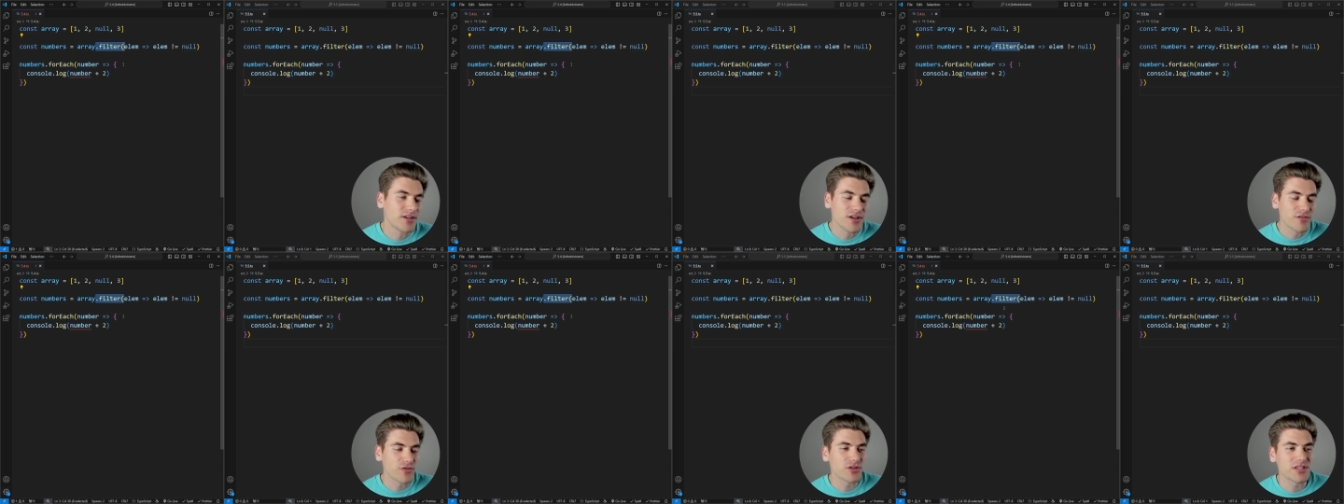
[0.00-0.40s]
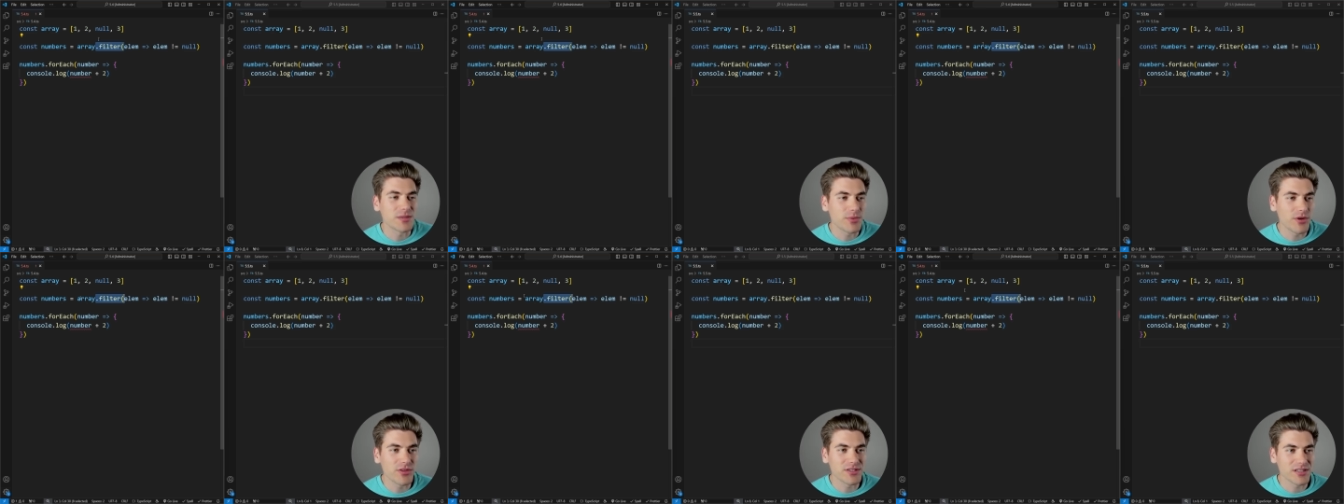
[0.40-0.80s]
For example,
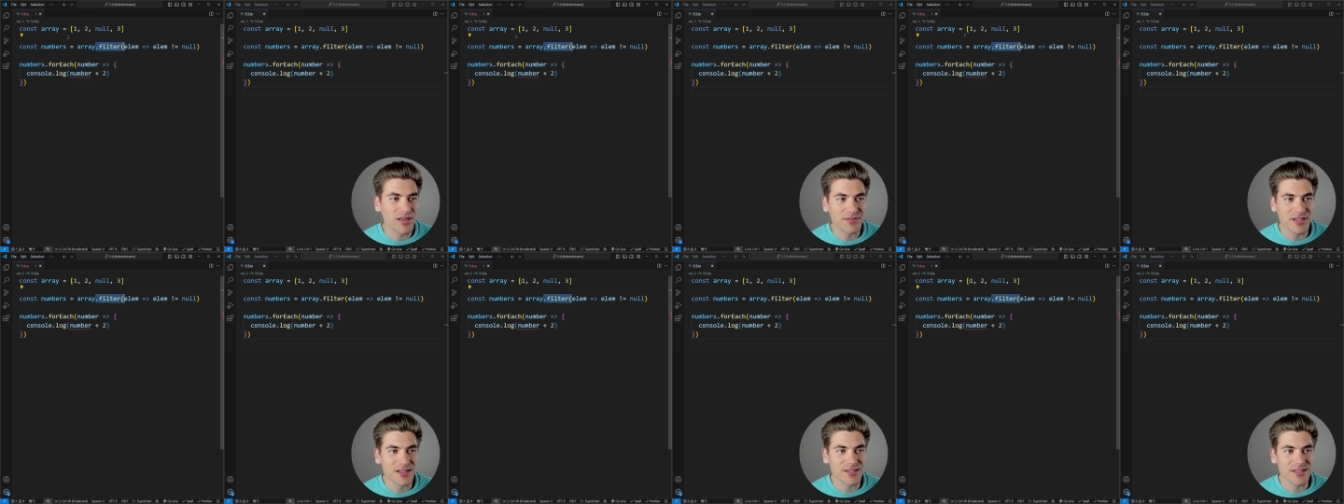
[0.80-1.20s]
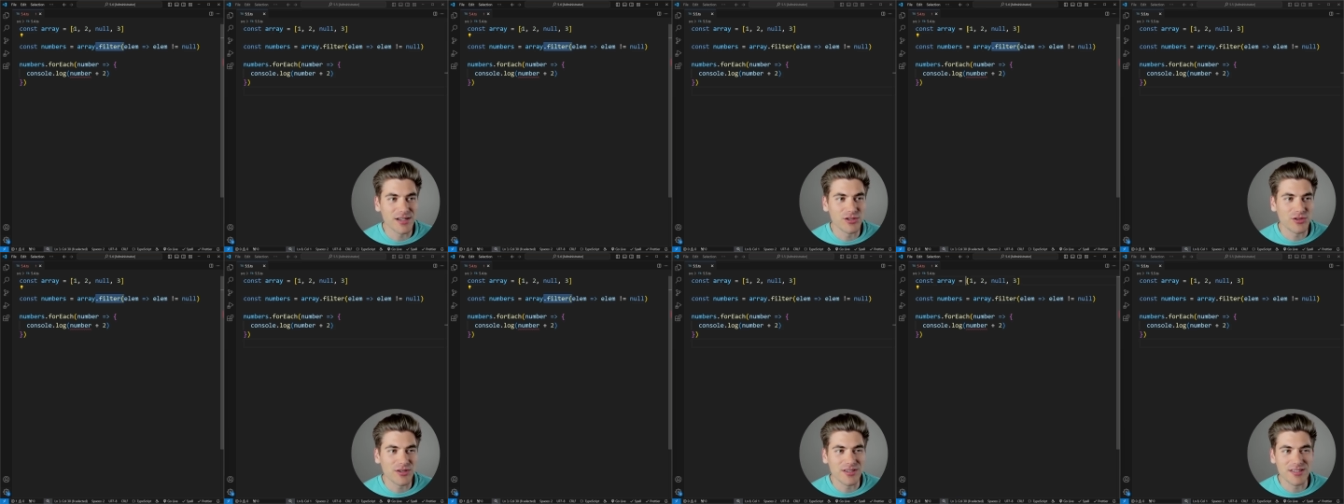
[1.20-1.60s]
on this left-hand side, you
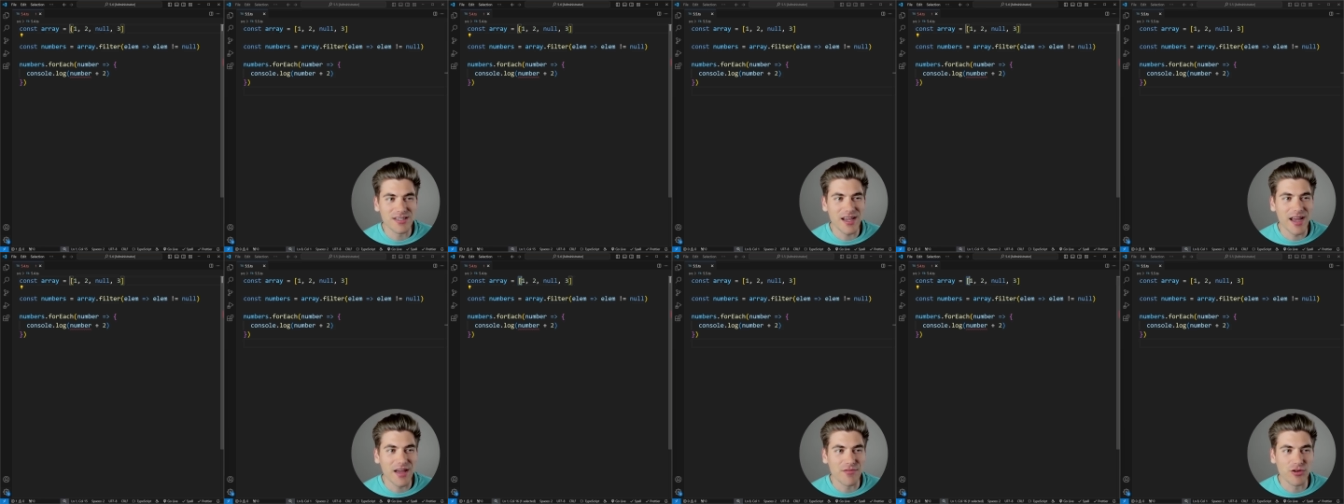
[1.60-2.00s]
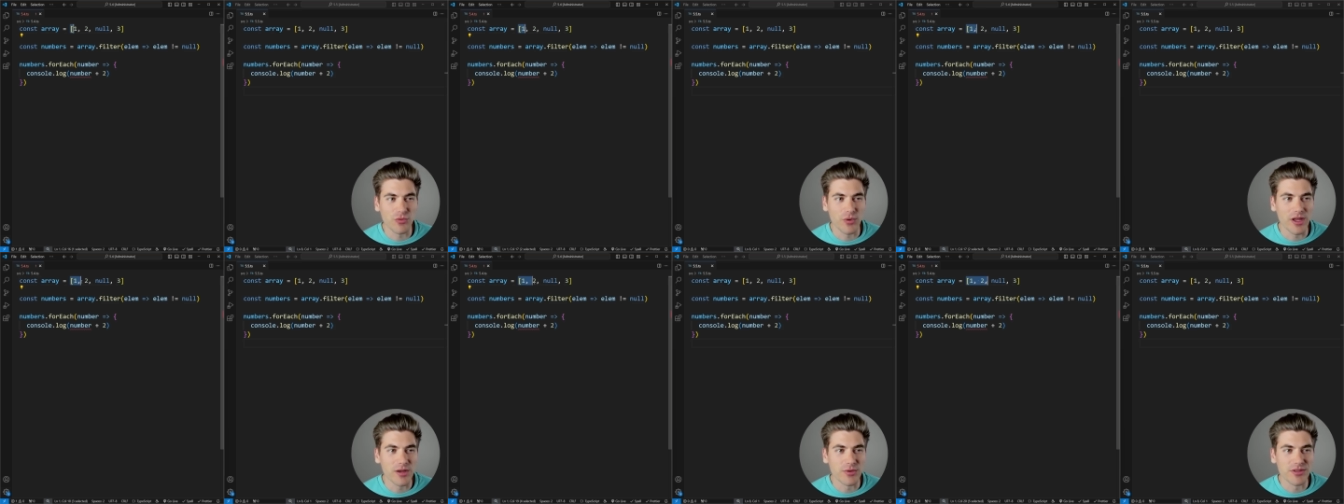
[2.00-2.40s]
can see I have an
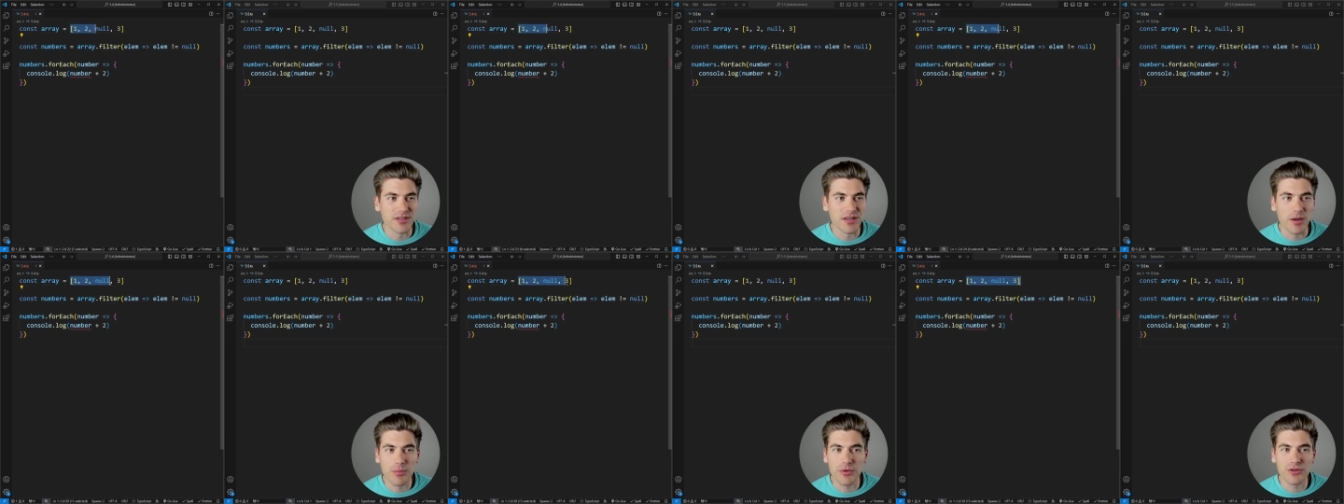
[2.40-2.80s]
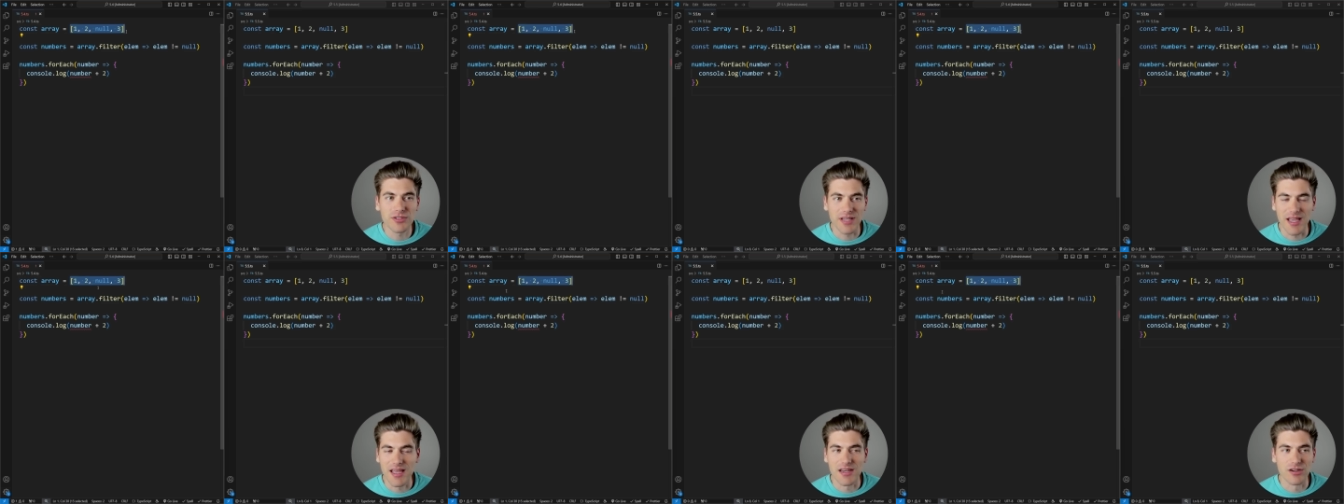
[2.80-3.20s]
array with numbers
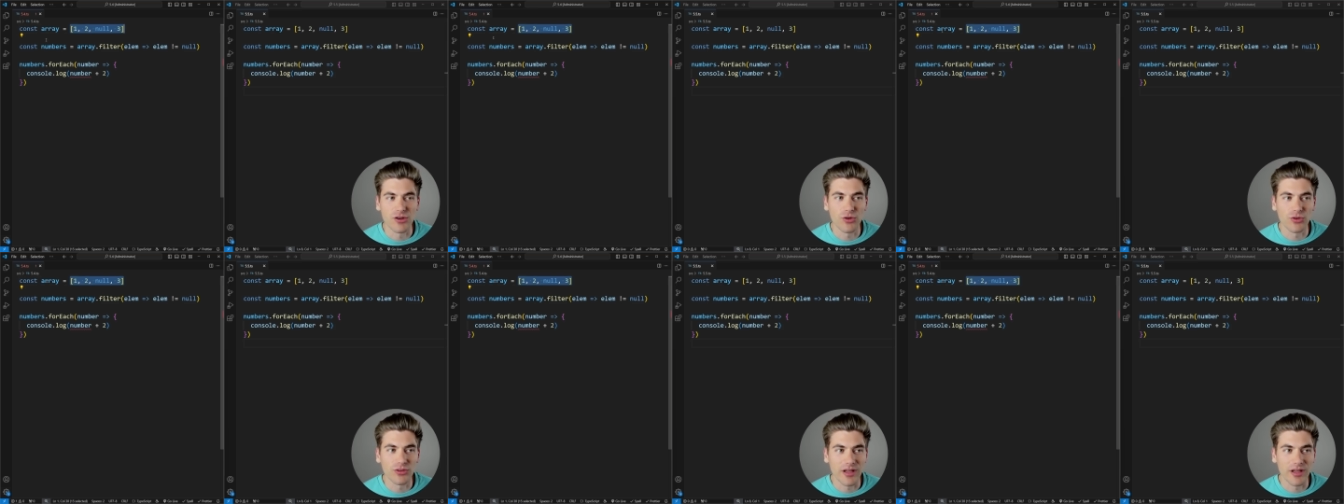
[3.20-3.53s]
and null.